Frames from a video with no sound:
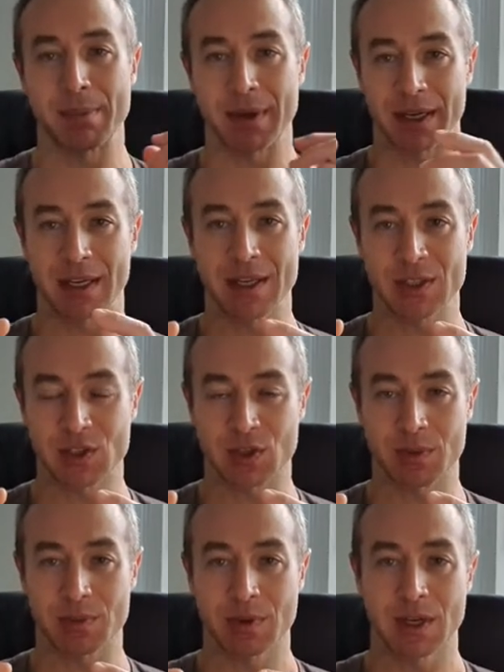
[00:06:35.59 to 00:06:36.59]

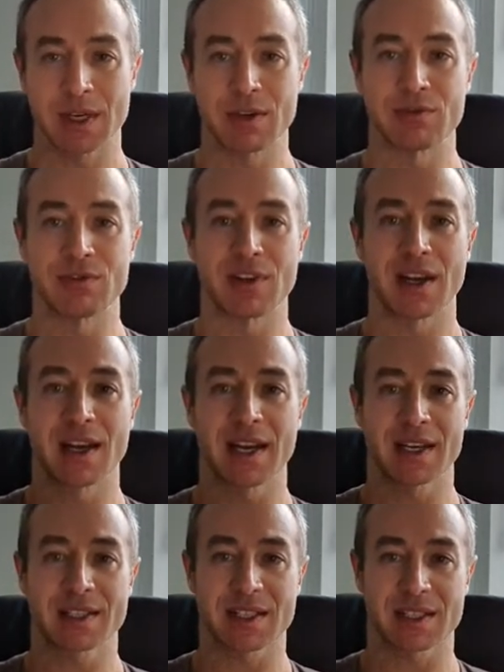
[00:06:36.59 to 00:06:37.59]
magnesium
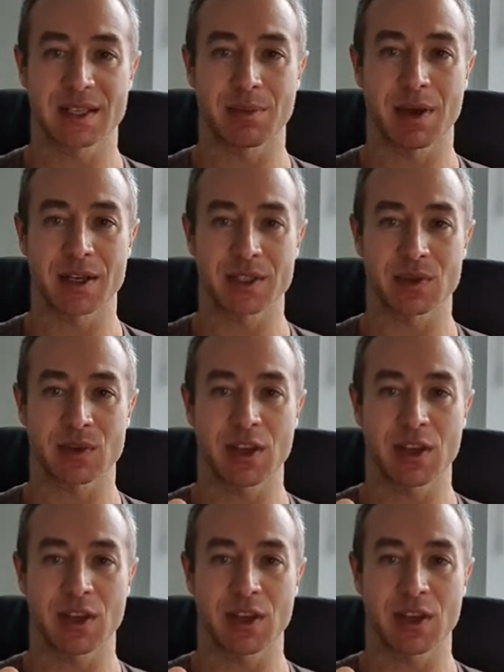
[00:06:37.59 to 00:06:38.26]
relaxes the muscle.